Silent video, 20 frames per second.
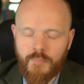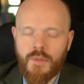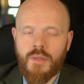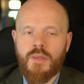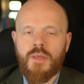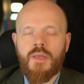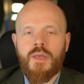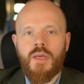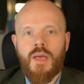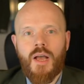
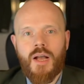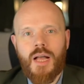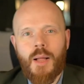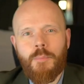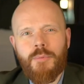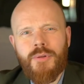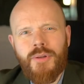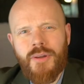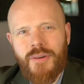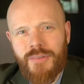A
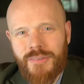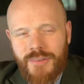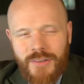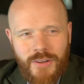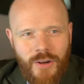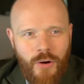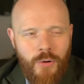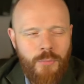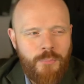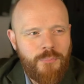couple of years
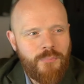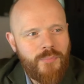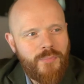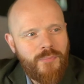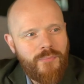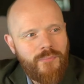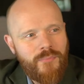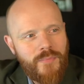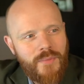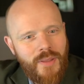ago,
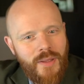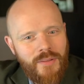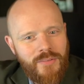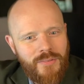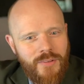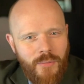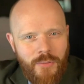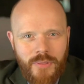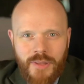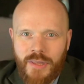
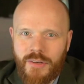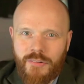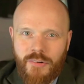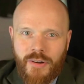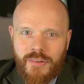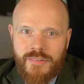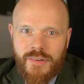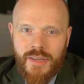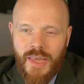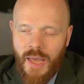something
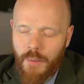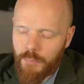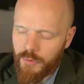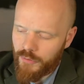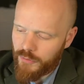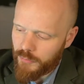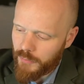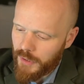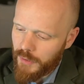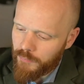interesting
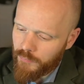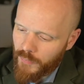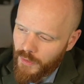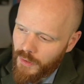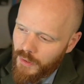happened to me.